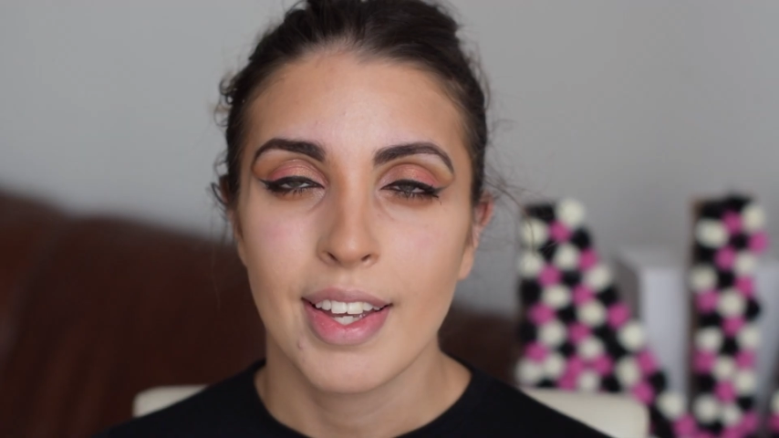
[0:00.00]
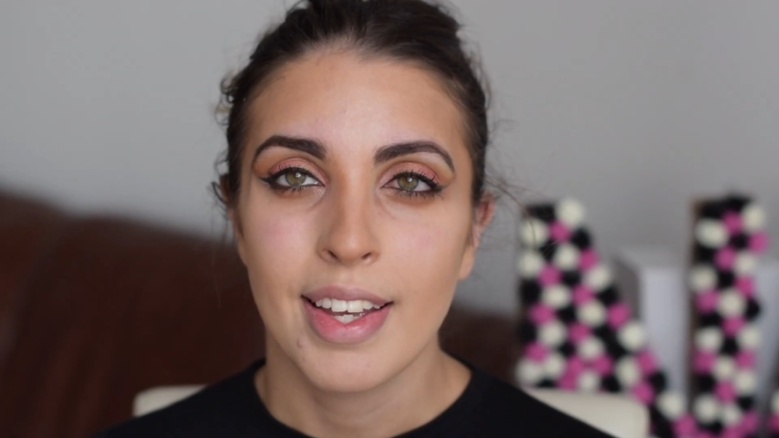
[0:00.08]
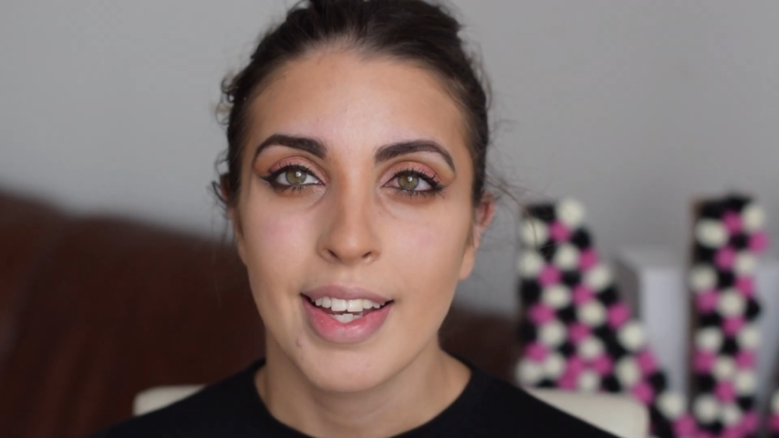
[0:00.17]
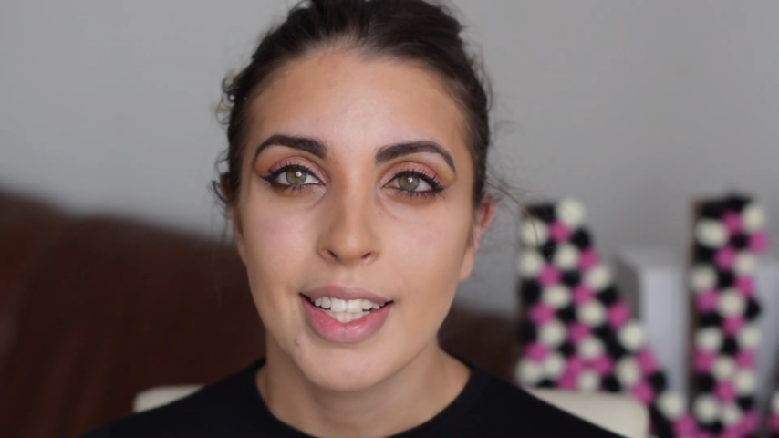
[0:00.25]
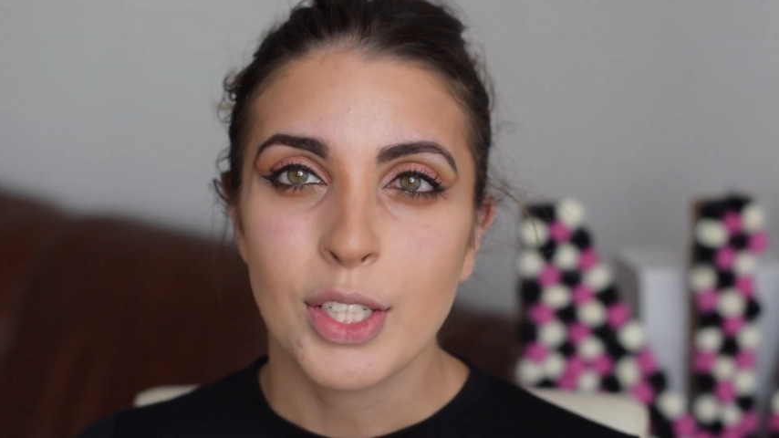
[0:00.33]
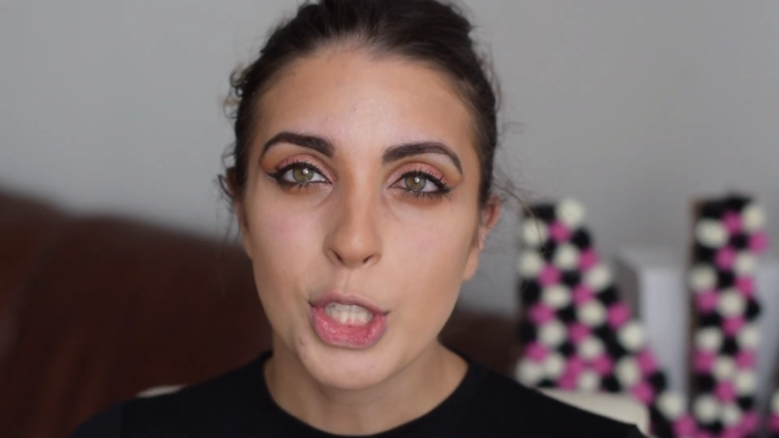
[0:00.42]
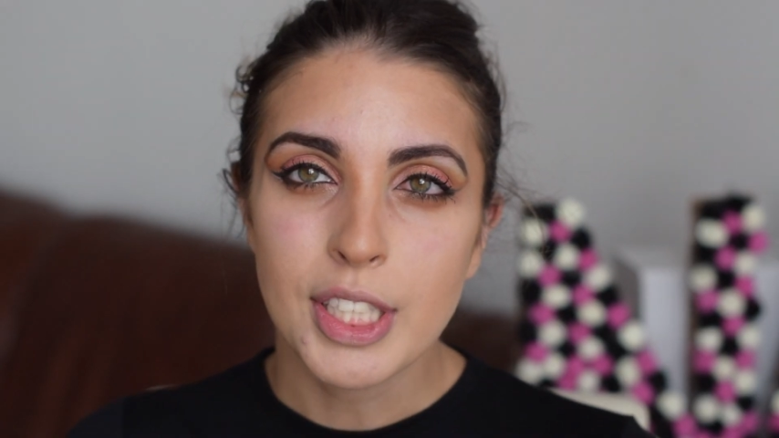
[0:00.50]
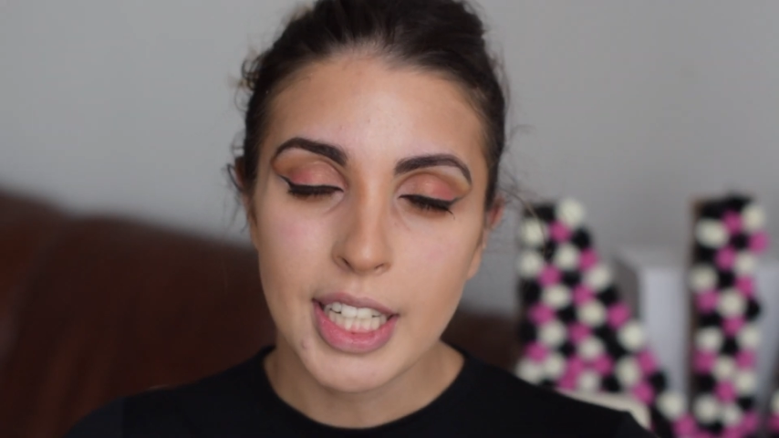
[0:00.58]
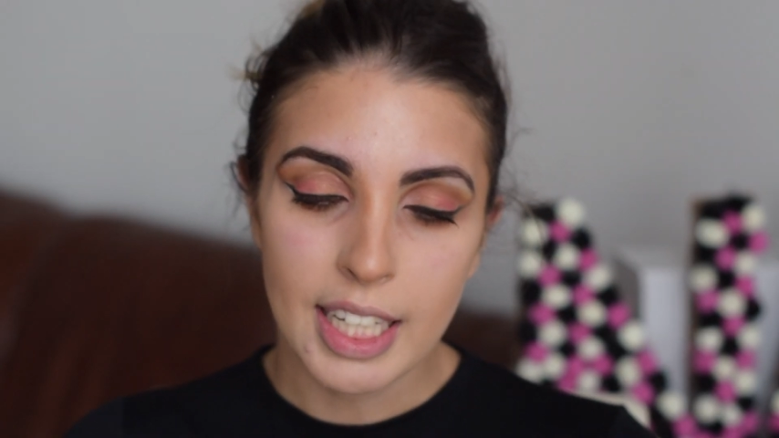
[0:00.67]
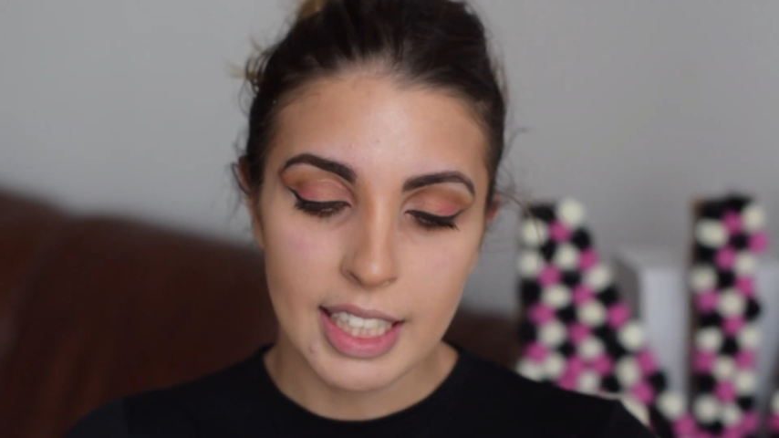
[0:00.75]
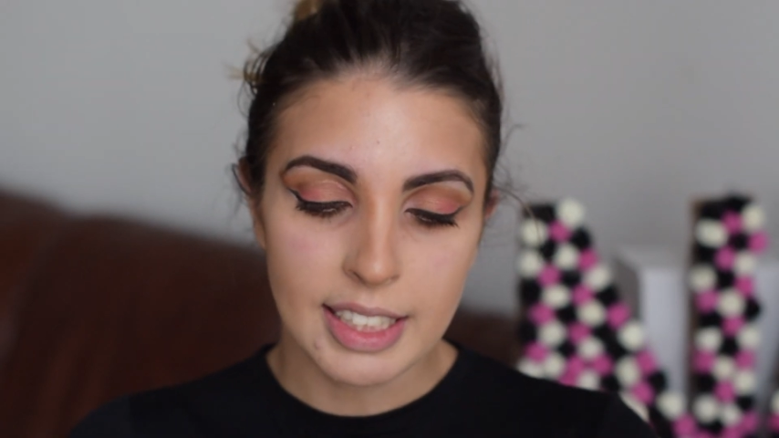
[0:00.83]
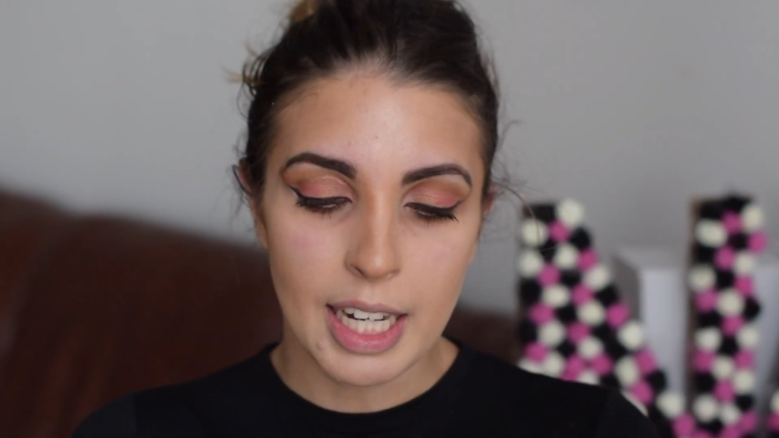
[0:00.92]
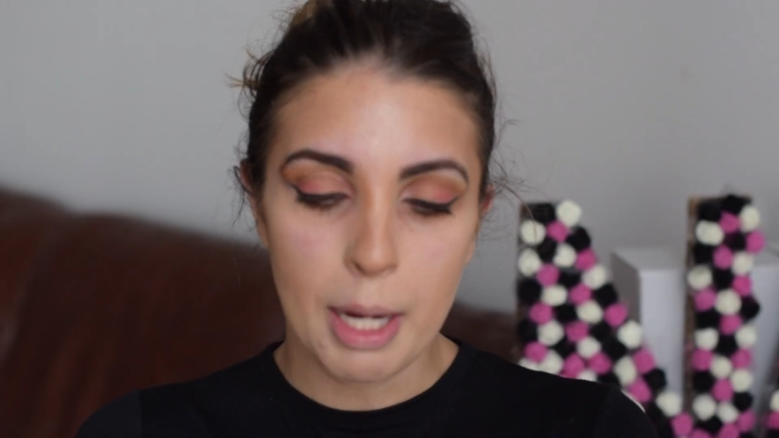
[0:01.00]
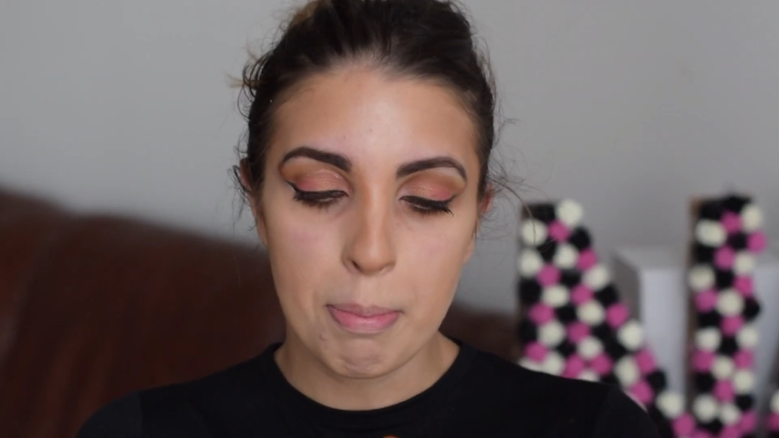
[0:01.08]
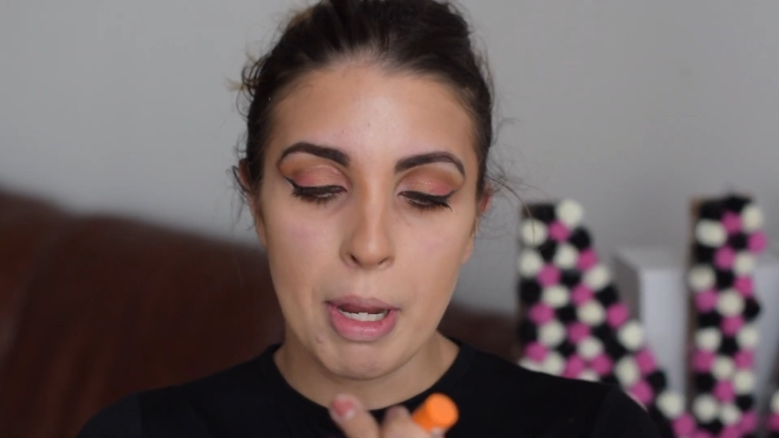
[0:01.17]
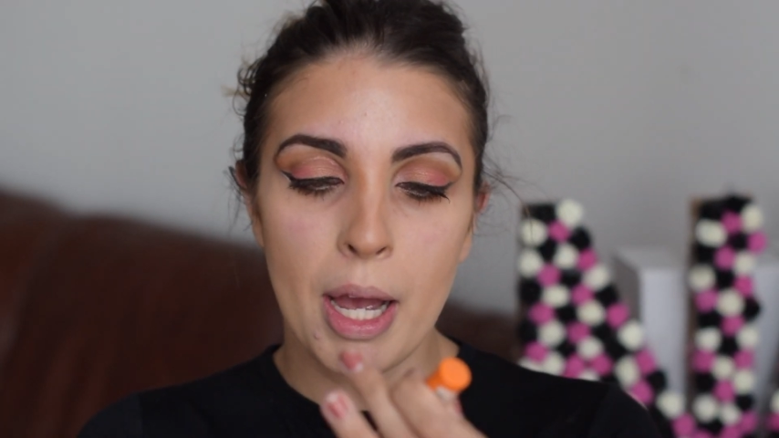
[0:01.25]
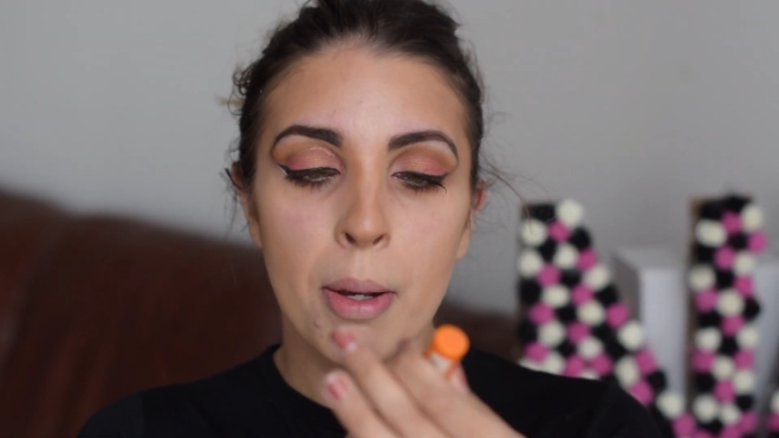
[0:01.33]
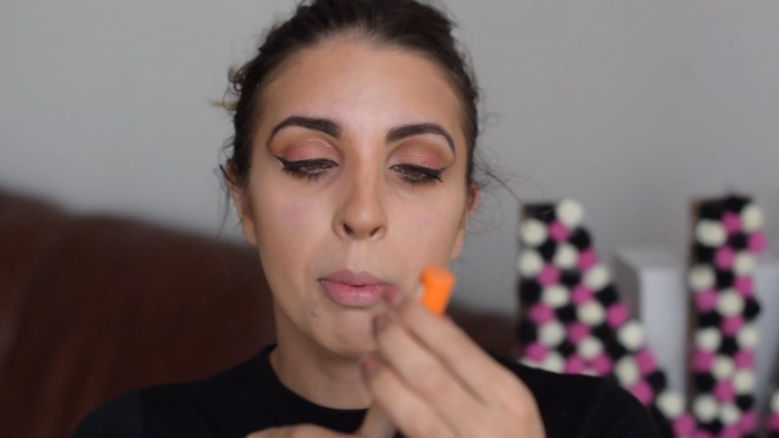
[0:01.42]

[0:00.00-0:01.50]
It's concealer time now.